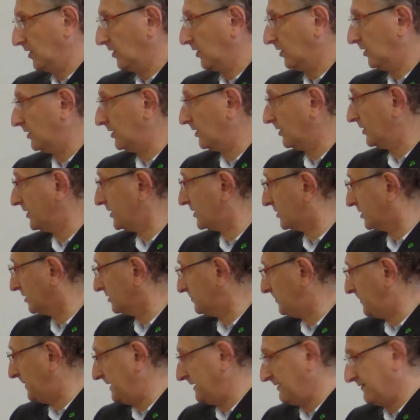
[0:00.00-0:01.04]
Or it
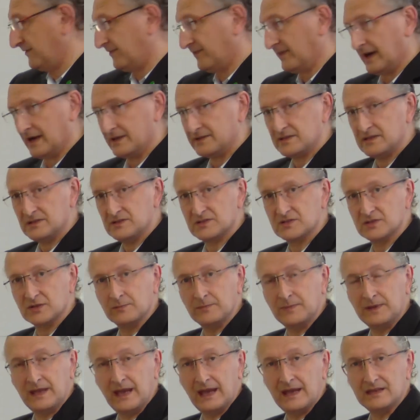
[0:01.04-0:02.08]
could be, in fact, in
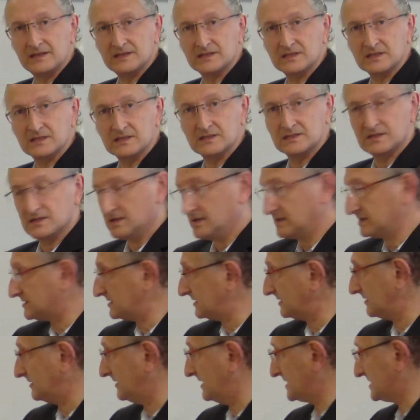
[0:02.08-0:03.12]
some cases,
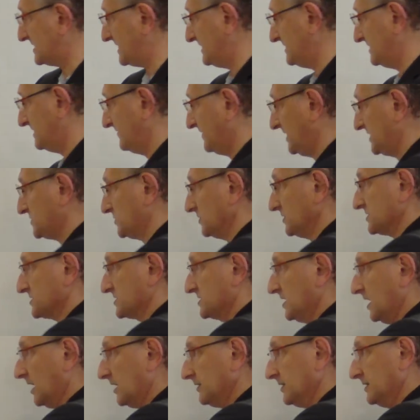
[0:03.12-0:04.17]
that this individual has
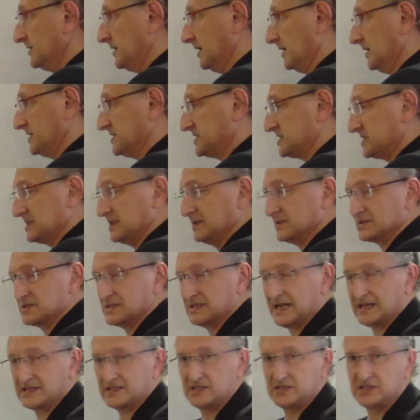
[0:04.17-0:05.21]
got the knowledge, skills
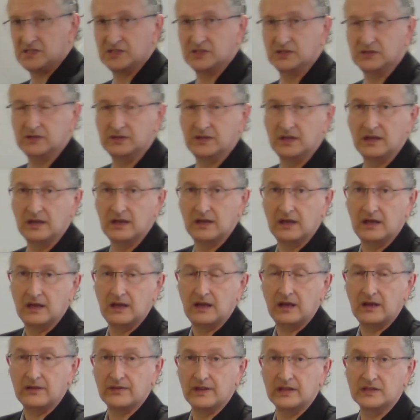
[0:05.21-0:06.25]
and attitude,
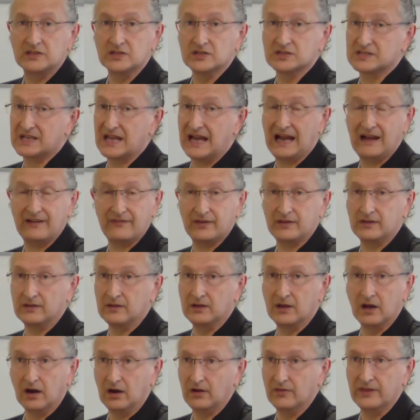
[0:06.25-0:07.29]
they just haven't
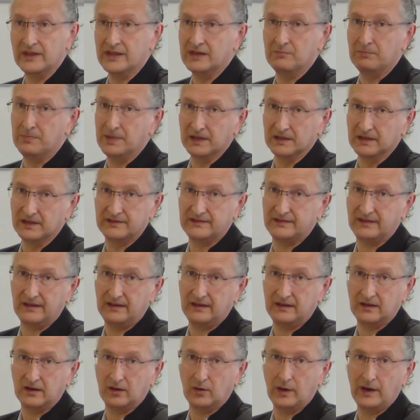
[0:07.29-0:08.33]
got the
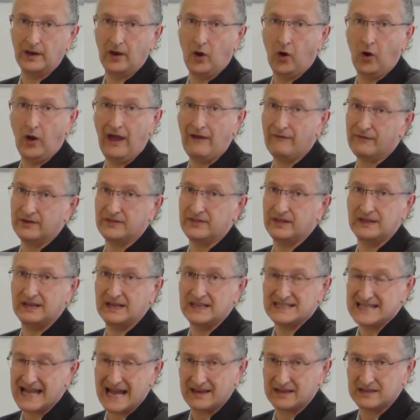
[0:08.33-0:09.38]
ability. When everything
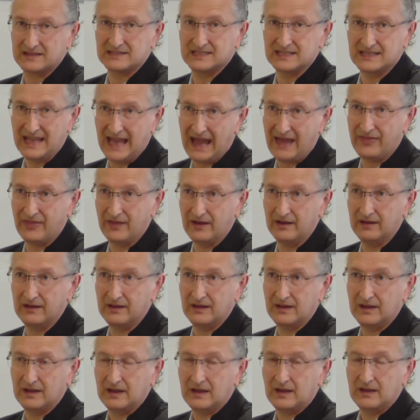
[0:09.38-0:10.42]
is added together,
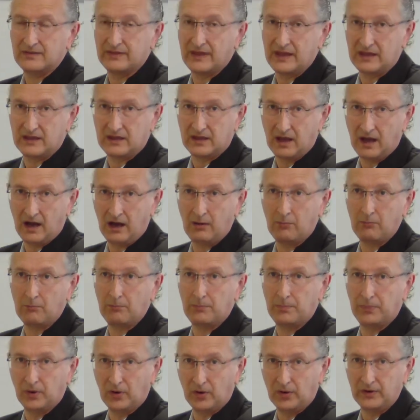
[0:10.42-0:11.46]
they
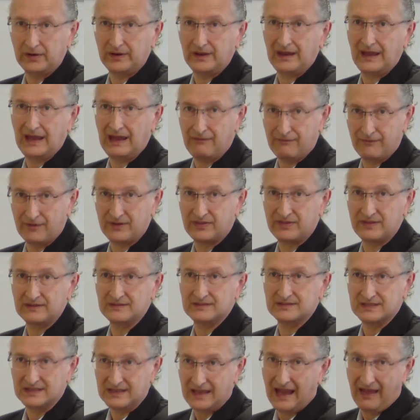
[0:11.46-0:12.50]
can't put
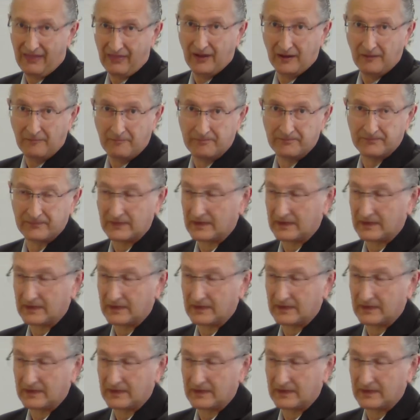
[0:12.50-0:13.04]
everything together.